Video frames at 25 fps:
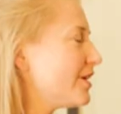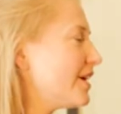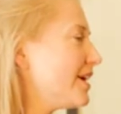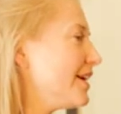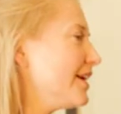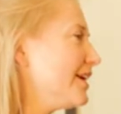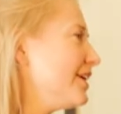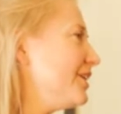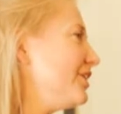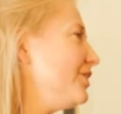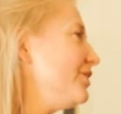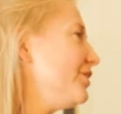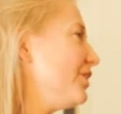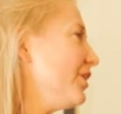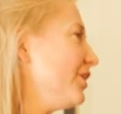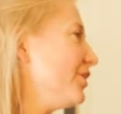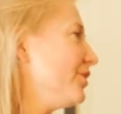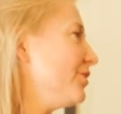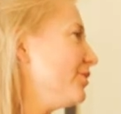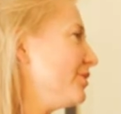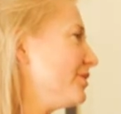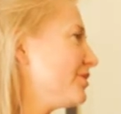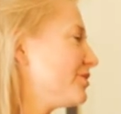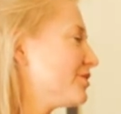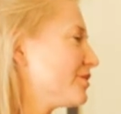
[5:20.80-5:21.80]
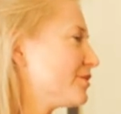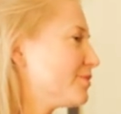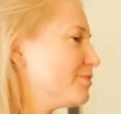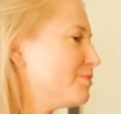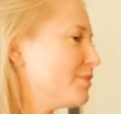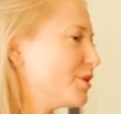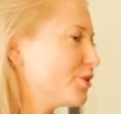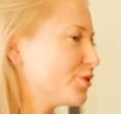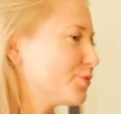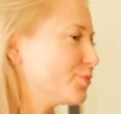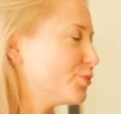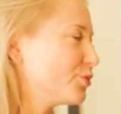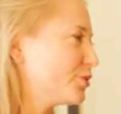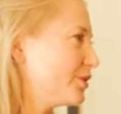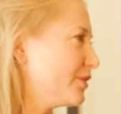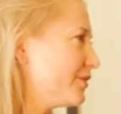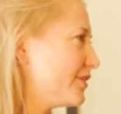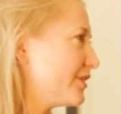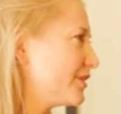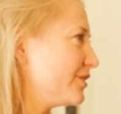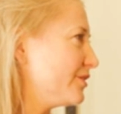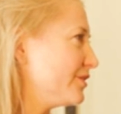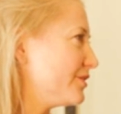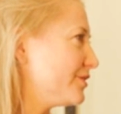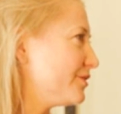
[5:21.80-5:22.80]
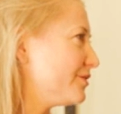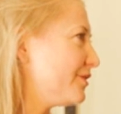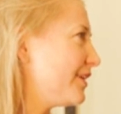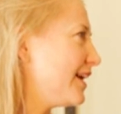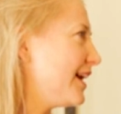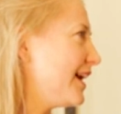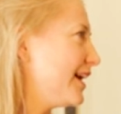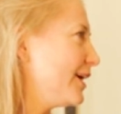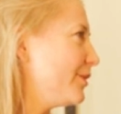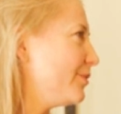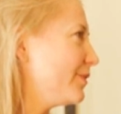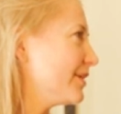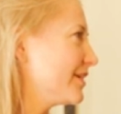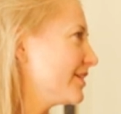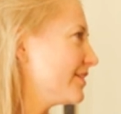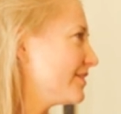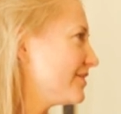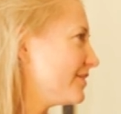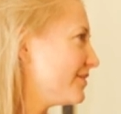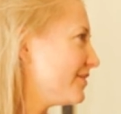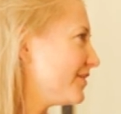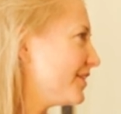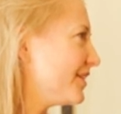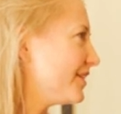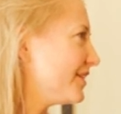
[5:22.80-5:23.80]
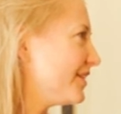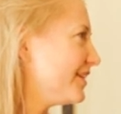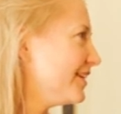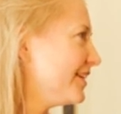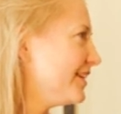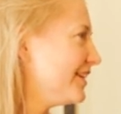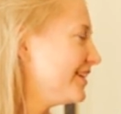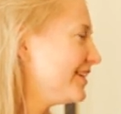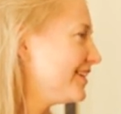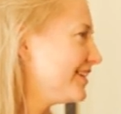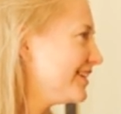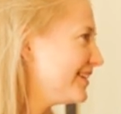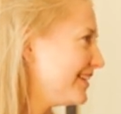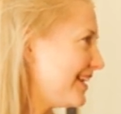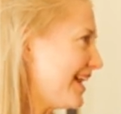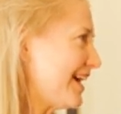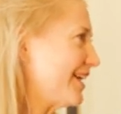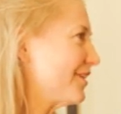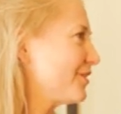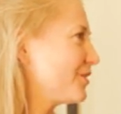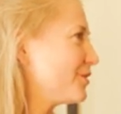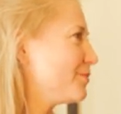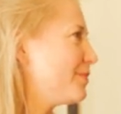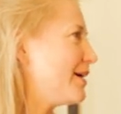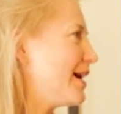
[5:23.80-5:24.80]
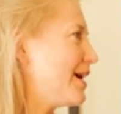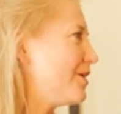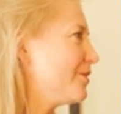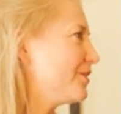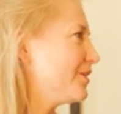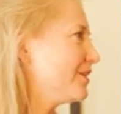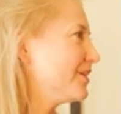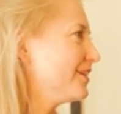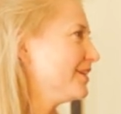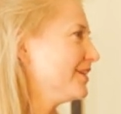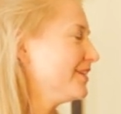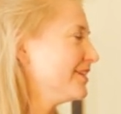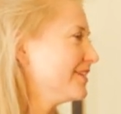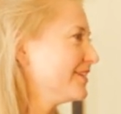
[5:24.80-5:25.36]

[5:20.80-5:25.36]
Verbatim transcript: the higher you go, it's just much more difficult to fly because of the lack of the power,